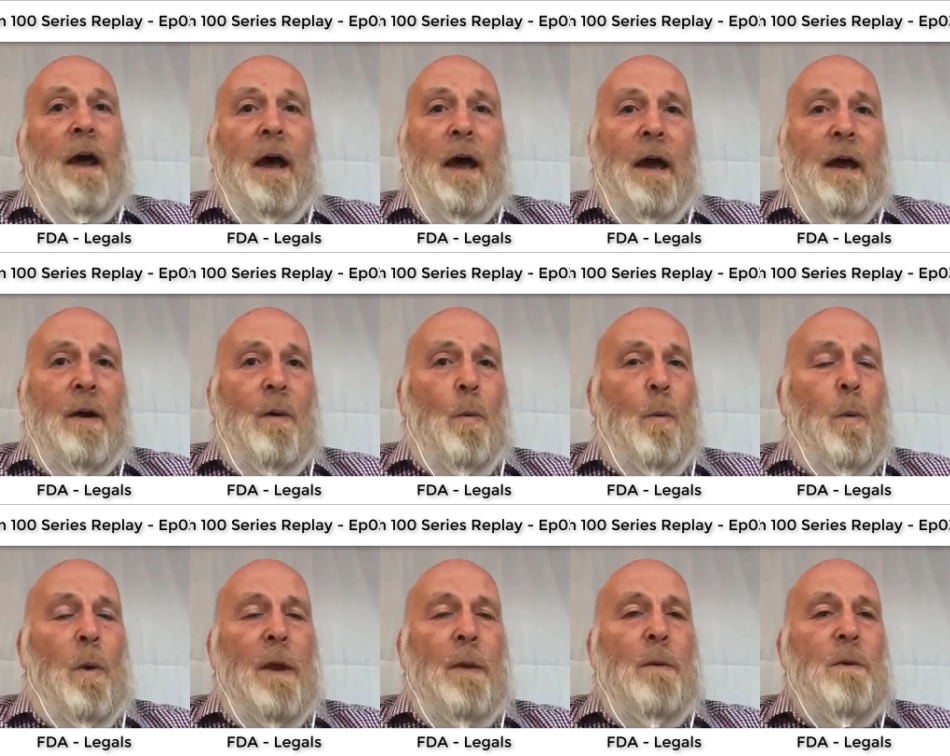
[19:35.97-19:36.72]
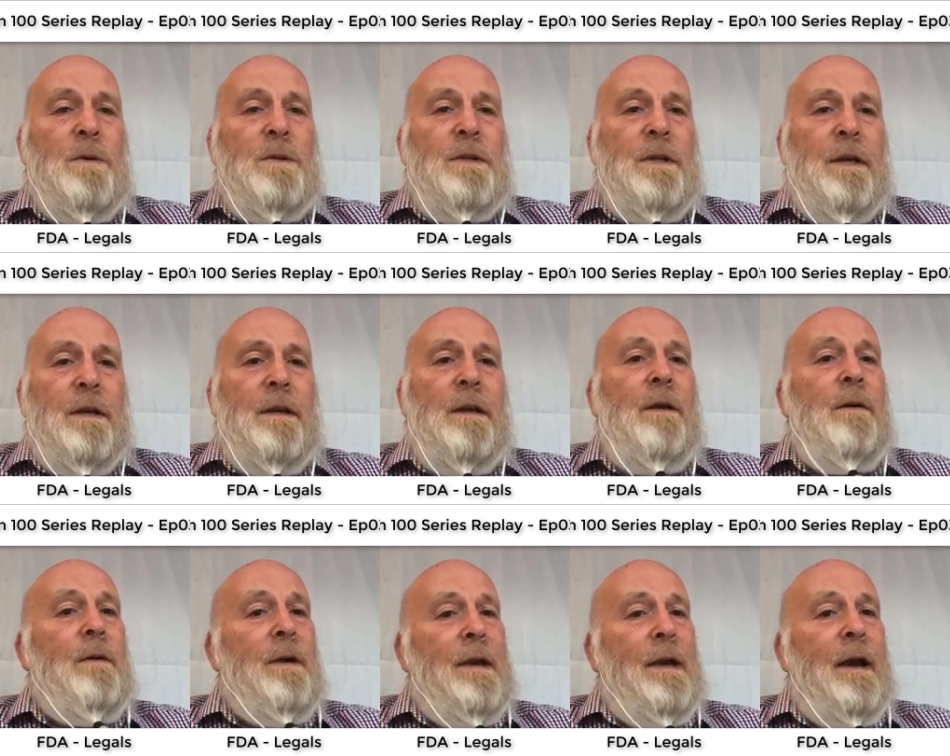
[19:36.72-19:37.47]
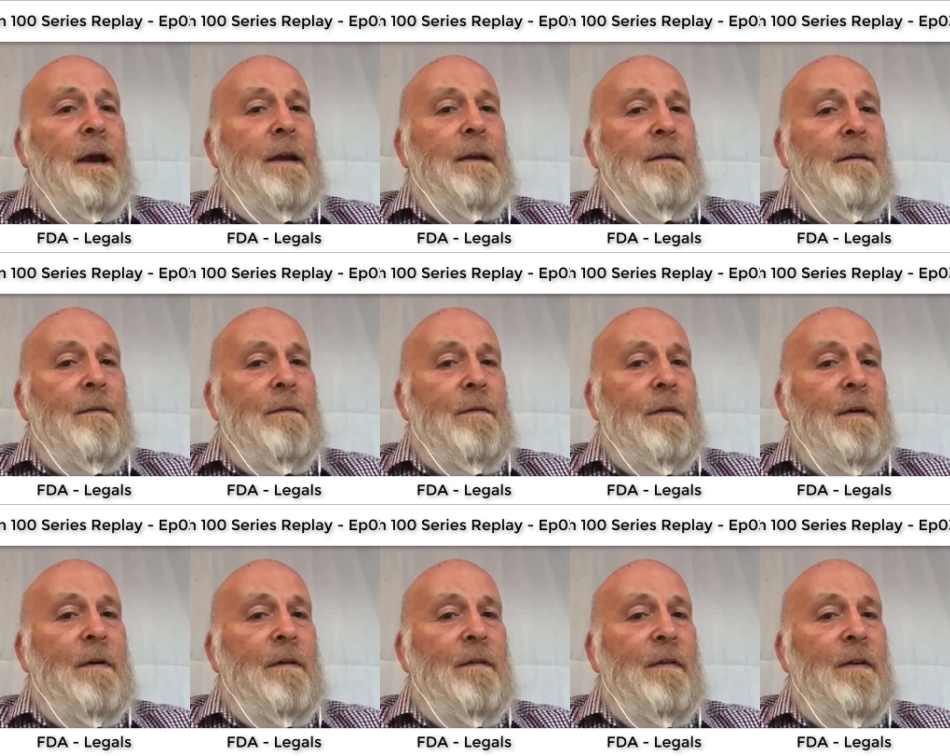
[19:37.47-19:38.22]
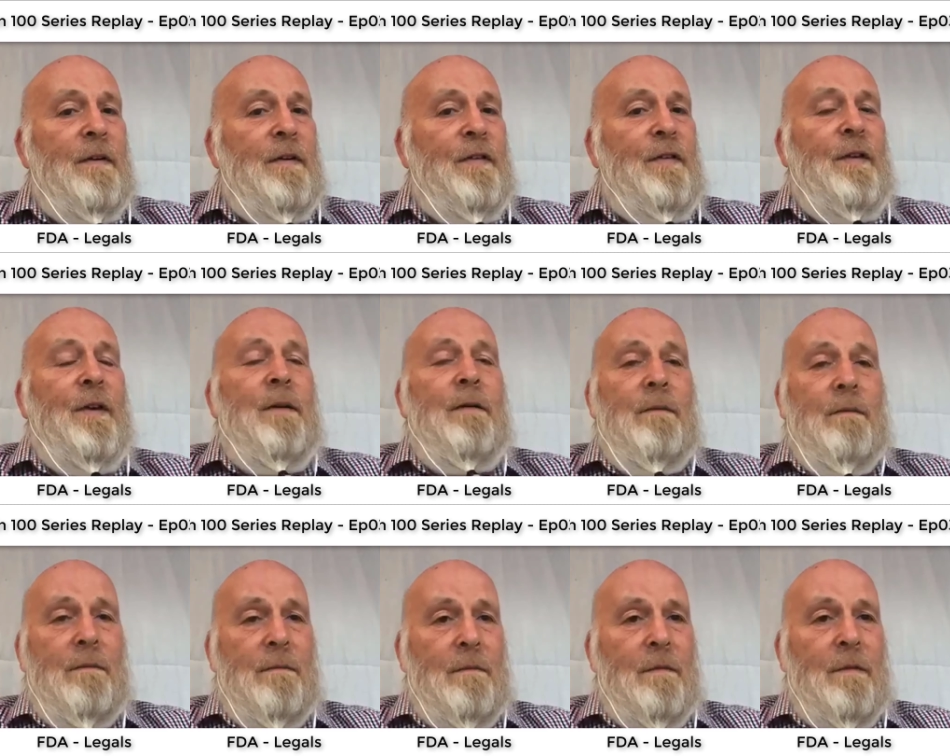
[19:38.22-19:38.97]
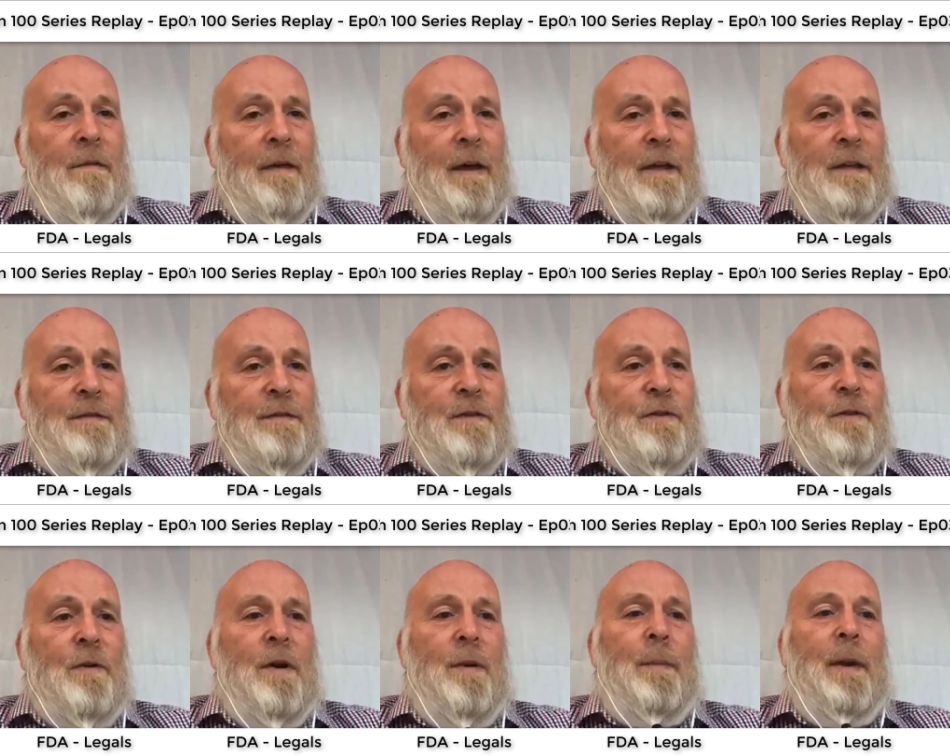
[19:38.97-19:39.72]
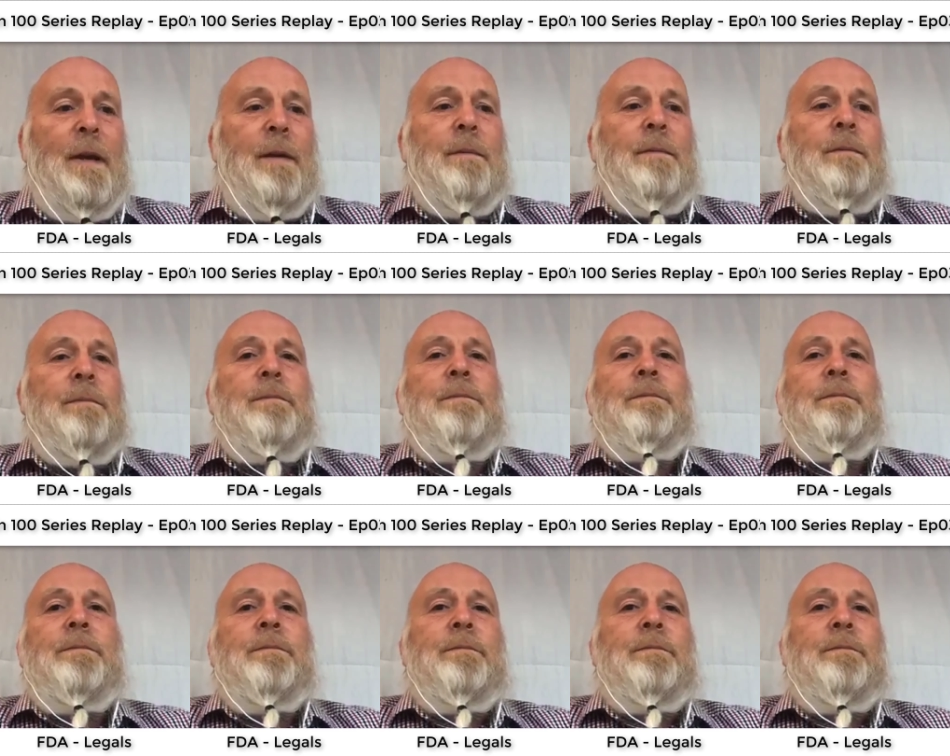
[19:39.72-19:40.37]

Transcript: And we will see you again very, very soon. Thanks for joining me.